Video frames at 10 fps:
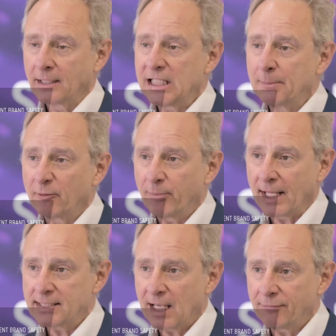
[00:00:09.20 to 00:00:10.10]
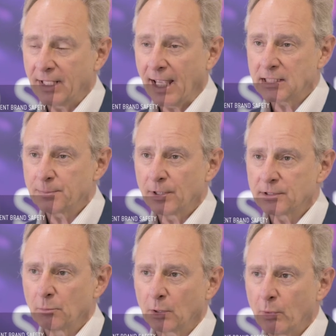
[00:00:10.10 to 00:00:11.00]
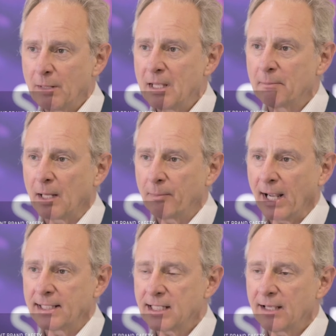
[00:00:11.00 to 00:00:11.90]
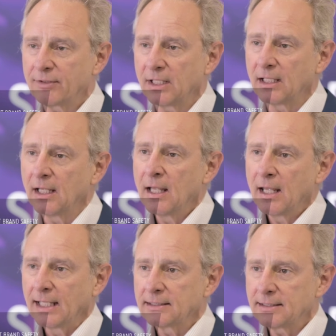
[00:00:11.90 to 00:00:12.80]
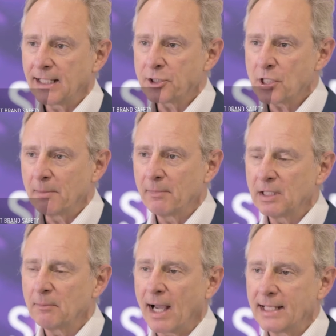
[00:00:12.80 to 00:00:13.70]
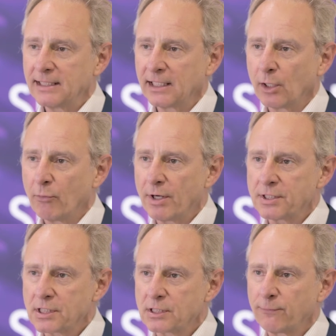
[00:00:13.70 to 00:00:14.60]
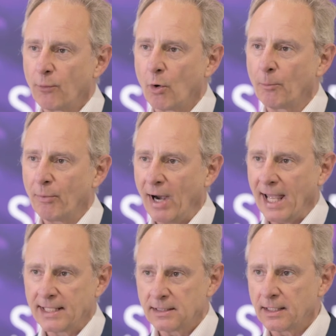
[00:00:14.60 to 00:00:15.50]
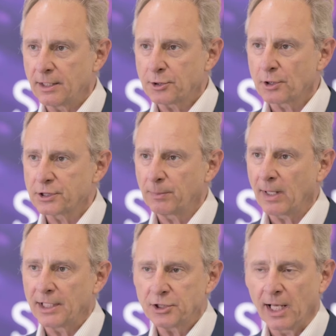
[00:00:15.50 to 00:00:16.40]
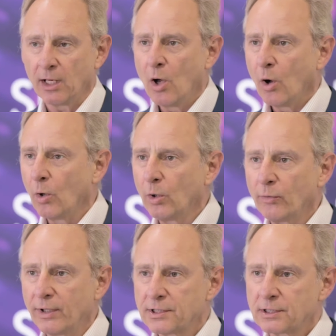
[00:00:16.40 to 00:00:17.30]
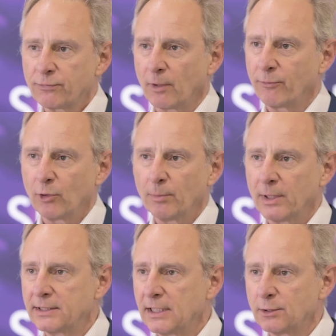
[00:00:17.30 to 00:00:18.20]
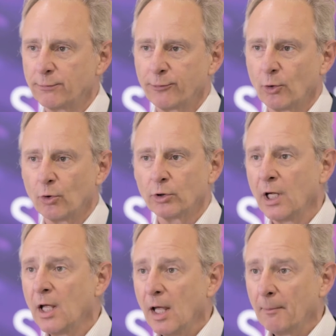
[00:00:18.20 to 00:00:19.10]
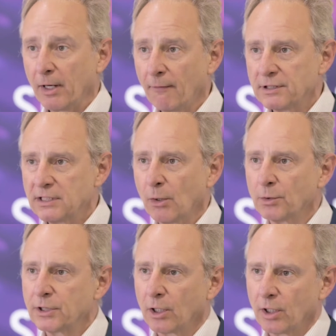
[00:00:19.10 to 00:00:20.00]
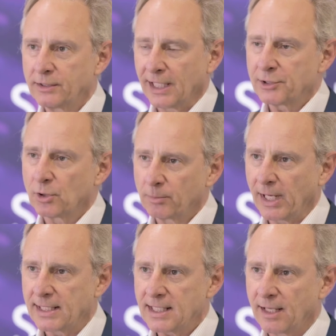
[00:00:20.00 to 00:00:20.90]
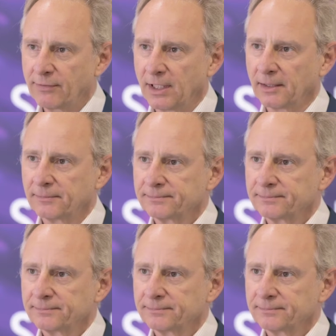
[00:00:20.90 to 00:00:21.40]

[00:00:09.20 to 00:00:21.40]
team of brand safety experts, and what we mean by brand safety is essentially minimizing the risks for brands in the digital supply chain. All risks from viewability to fraud, but obviously also contextual brand safety.